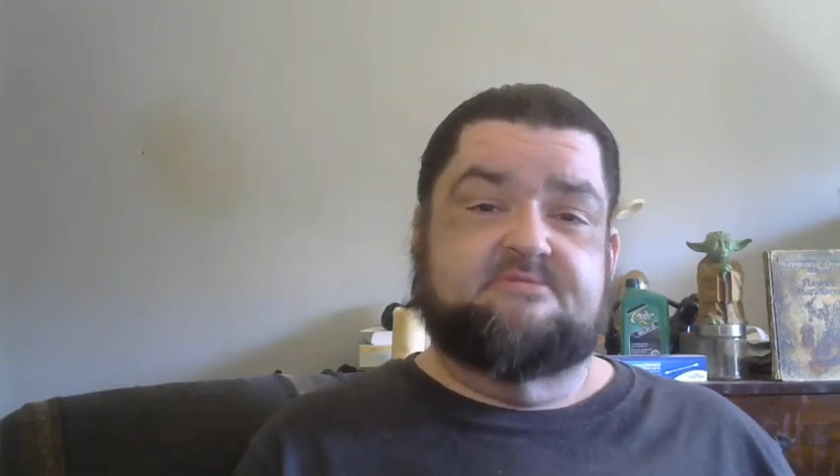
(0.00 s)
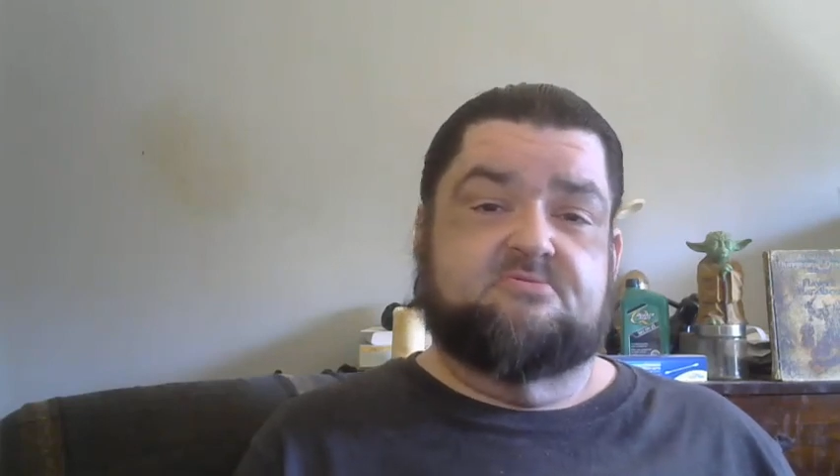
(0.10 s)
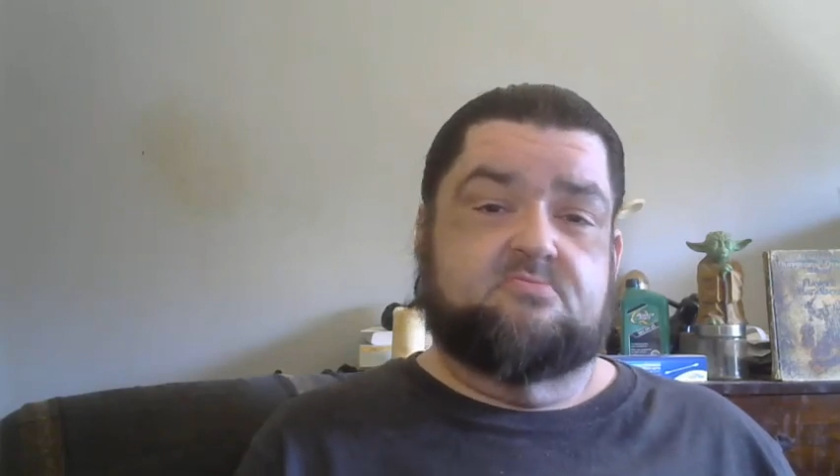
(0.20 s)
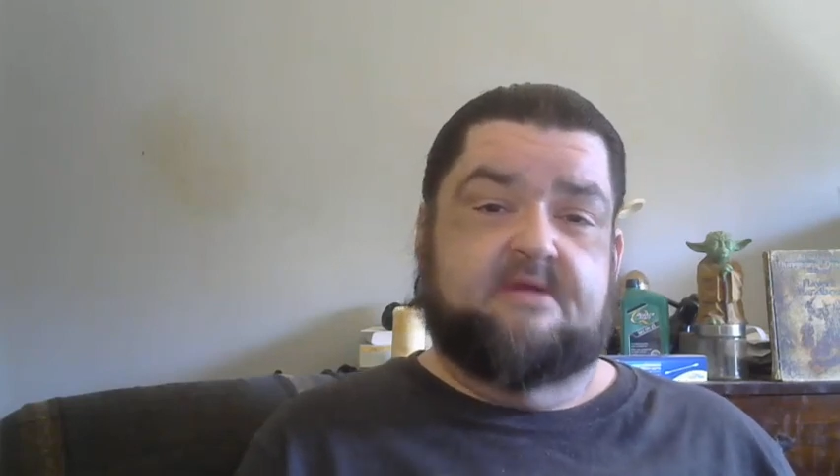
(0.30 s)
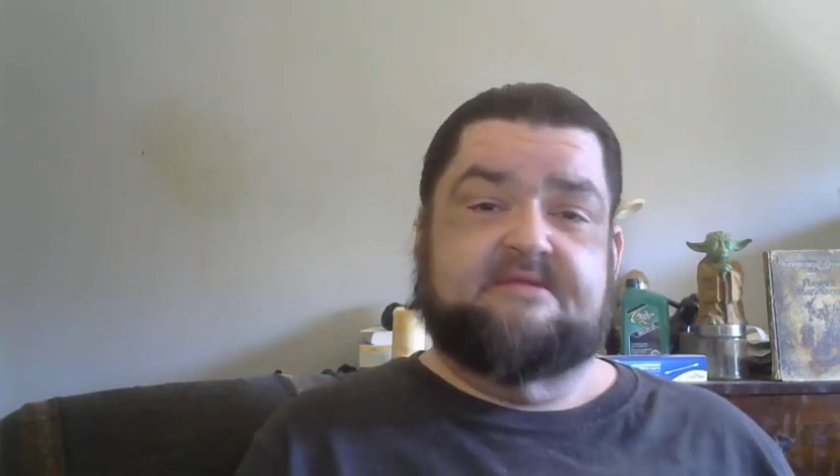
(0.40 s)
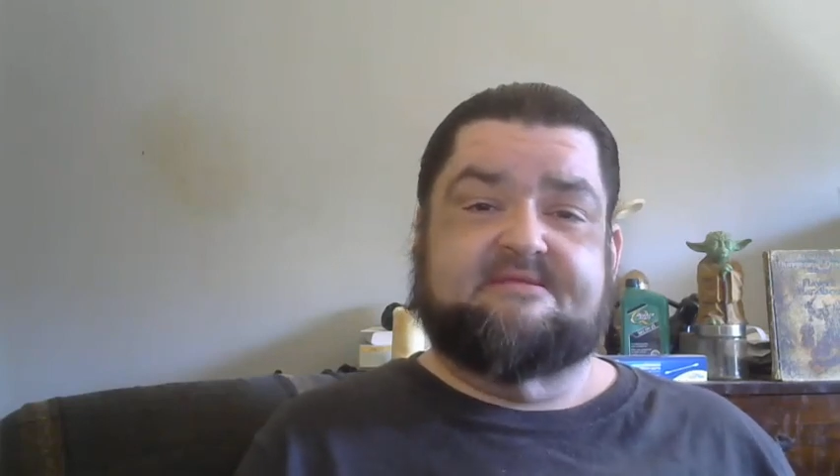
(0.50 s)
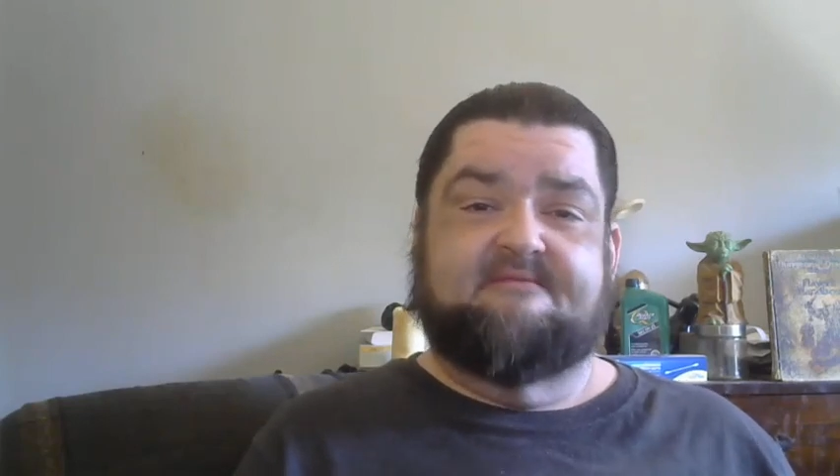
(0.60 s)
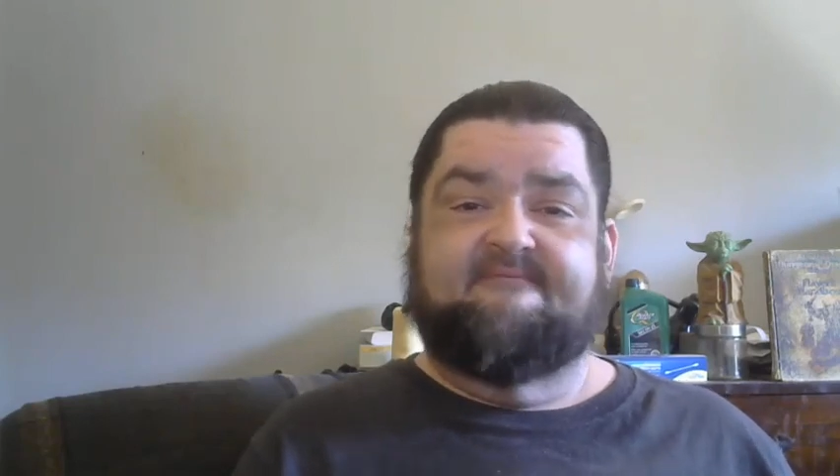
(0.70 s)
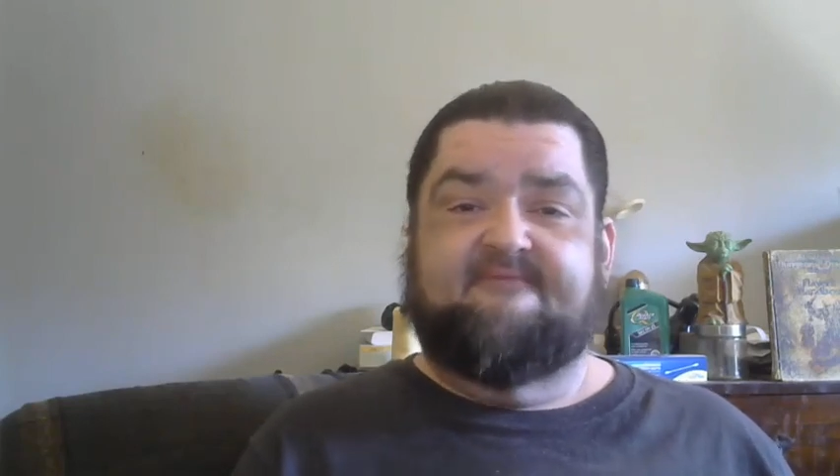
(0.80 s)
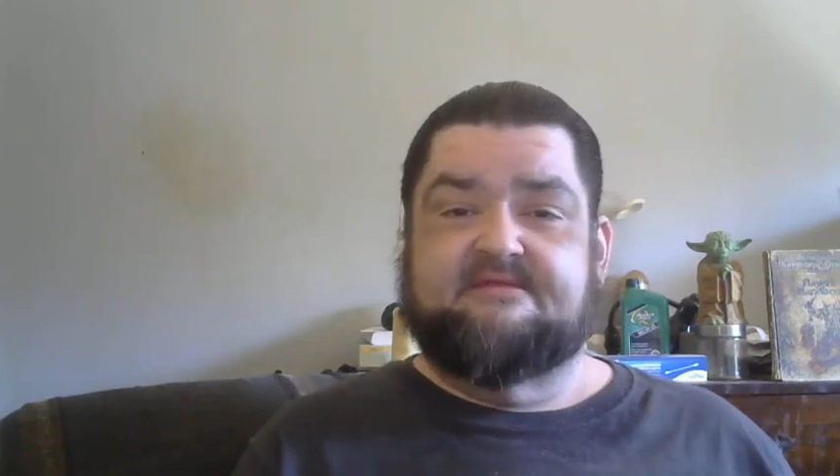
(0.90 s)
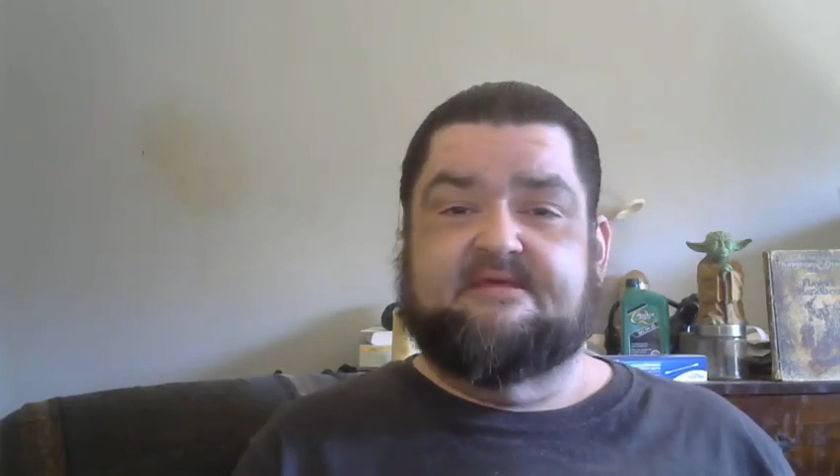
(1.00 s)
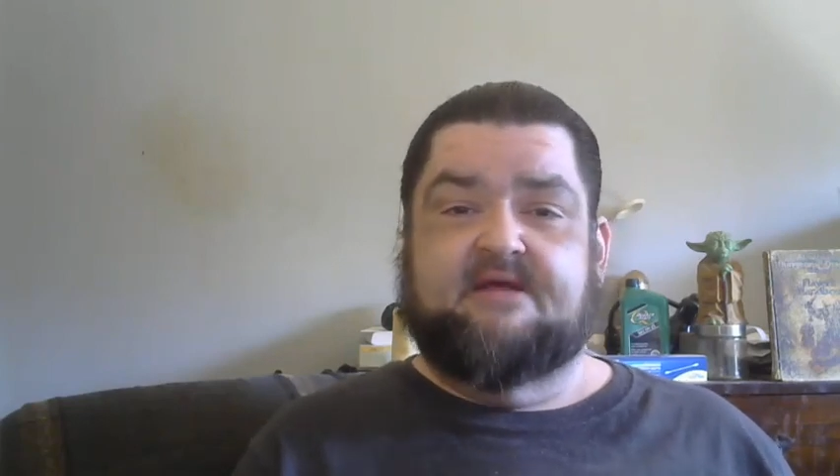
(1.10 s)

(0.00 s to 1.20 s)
to write some funny